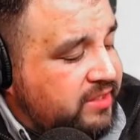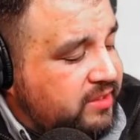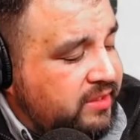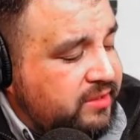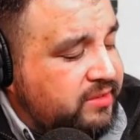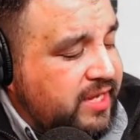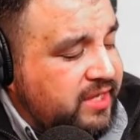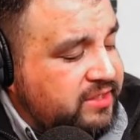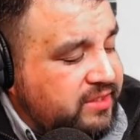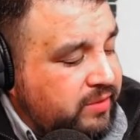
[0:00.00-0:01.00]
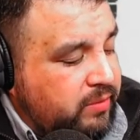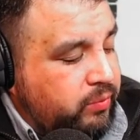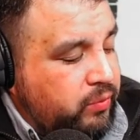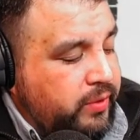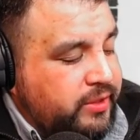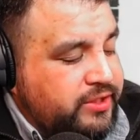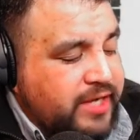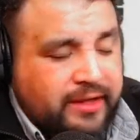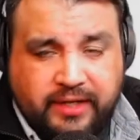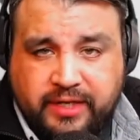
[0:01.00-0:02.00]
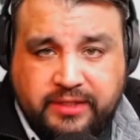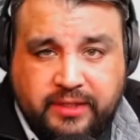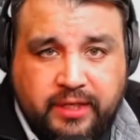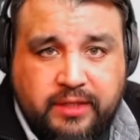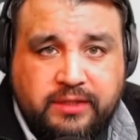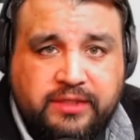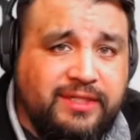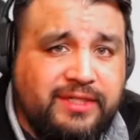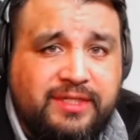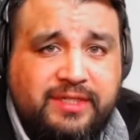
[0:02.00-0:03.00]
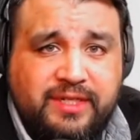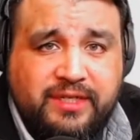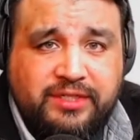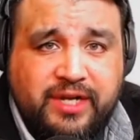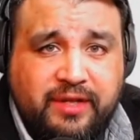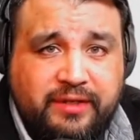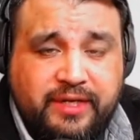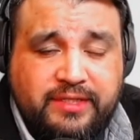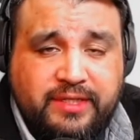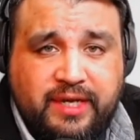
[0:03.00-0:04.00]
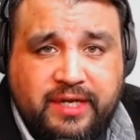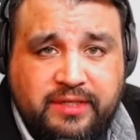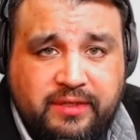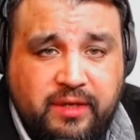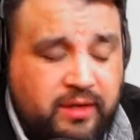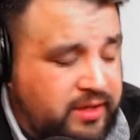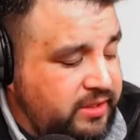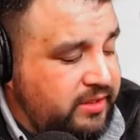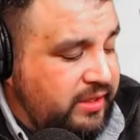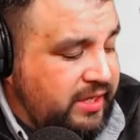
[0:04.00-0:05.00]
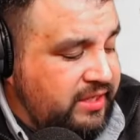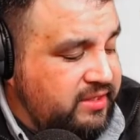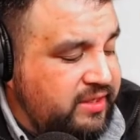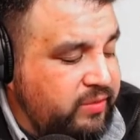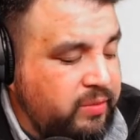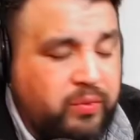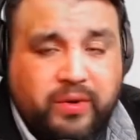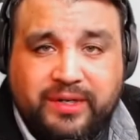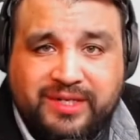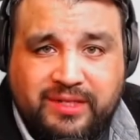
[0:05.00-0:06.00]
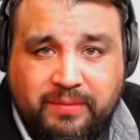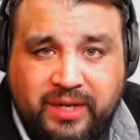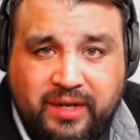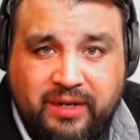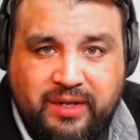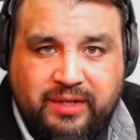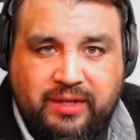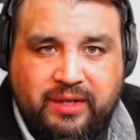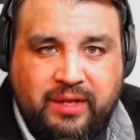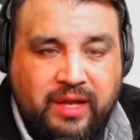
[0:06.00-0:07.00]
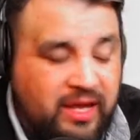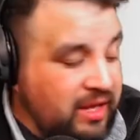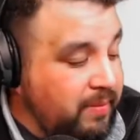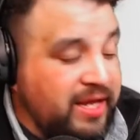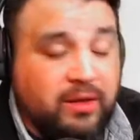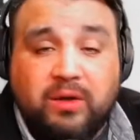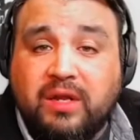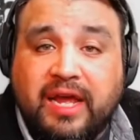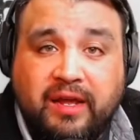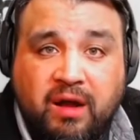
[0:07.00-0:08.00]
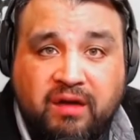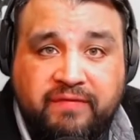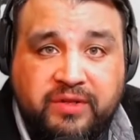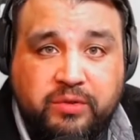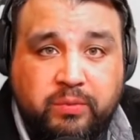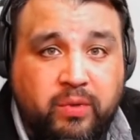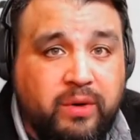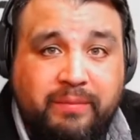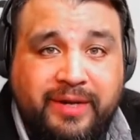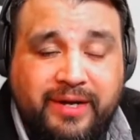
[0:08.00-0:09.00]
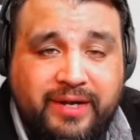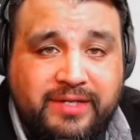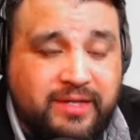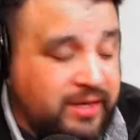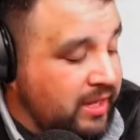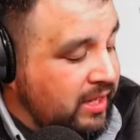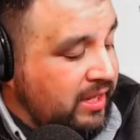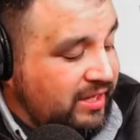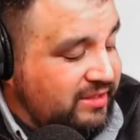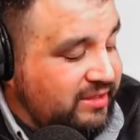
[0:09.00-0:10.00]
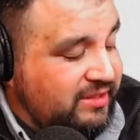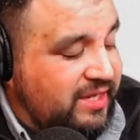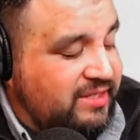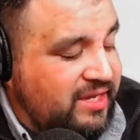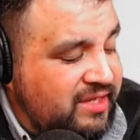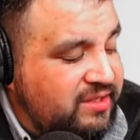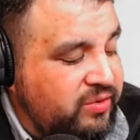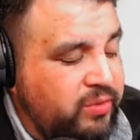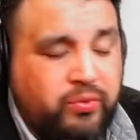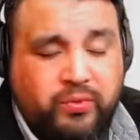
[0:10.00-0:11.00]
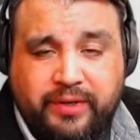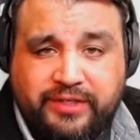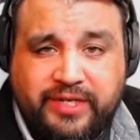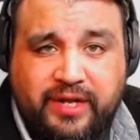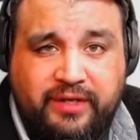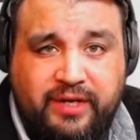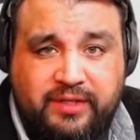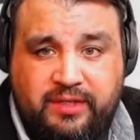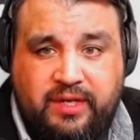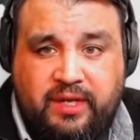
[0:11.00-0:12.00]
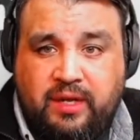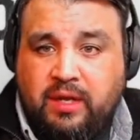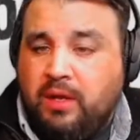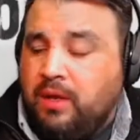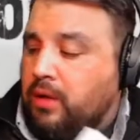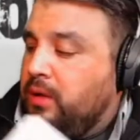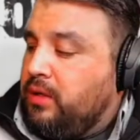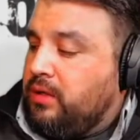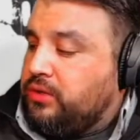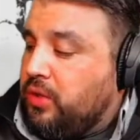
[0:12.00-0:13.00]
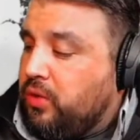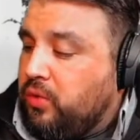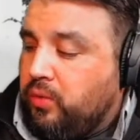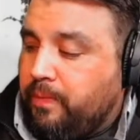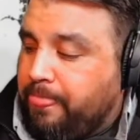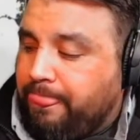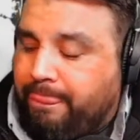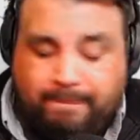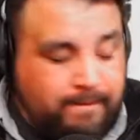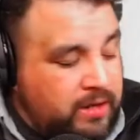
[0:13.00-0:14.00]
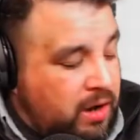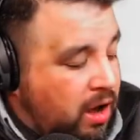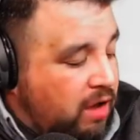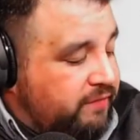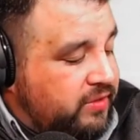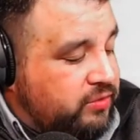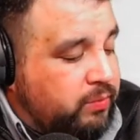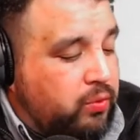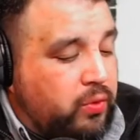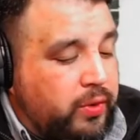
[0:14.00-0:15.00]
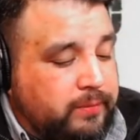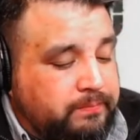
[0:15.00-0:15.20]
and it'll say incident report, child custody. Just because it says child custody incident report doesn't mean it may look like an offense report, but it isn't. It just says incident report, child custody. So an offense report,